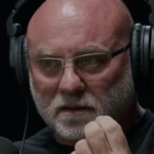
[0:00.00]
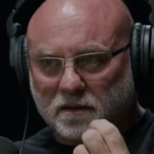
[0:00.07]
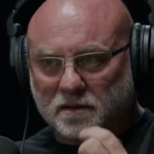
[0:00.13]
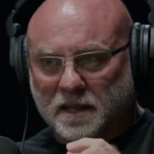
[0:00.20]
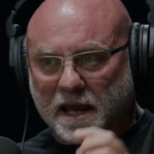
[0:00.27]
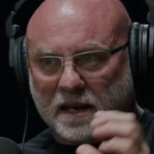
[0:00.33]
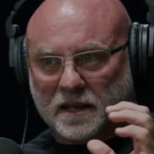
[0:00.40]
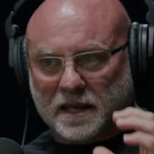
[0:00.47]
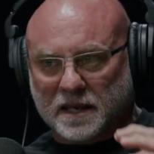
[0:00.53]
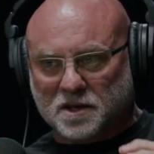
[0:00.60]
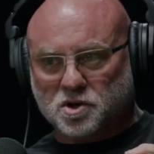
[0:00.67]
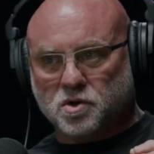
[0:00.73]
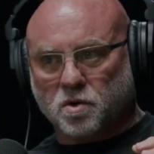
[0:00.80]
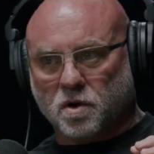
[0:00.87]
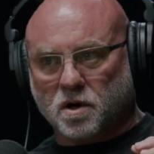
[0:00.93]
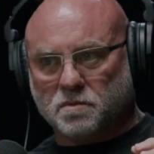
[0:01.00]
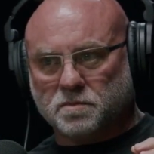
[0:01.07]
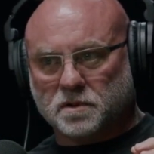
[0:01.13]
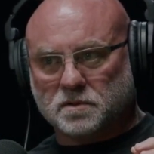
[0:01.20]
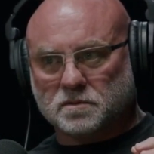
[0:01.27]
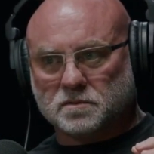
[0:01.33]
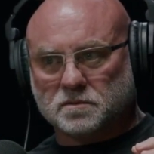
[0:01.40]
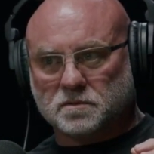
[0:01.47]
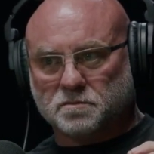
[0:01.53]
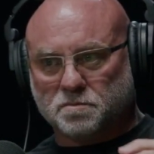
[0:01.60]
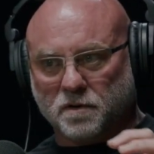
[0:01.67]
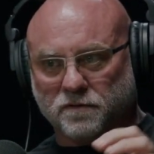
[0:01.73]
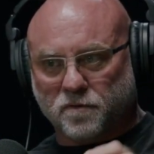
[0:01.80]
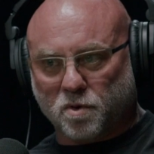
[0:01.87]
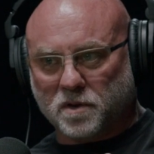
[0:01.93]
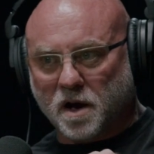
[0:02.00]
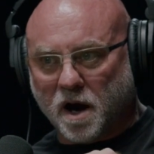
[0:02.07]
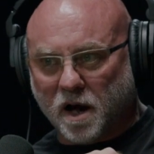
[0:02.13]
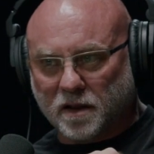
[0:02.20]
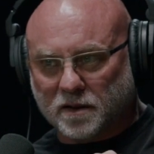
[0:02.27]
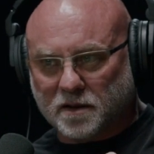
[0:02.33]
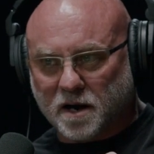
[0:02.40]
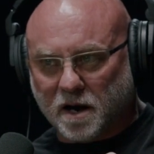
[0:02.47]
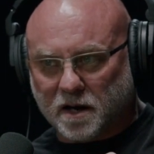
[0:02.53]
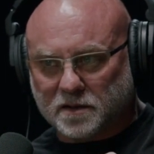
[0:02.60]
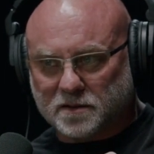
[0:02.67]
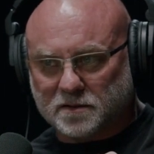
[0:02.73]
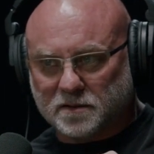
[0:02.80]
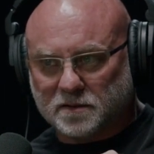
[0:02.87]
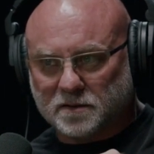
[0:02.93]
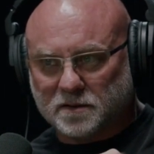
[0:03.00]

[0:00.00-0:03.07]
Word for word: that in Europe, before the Holocaust,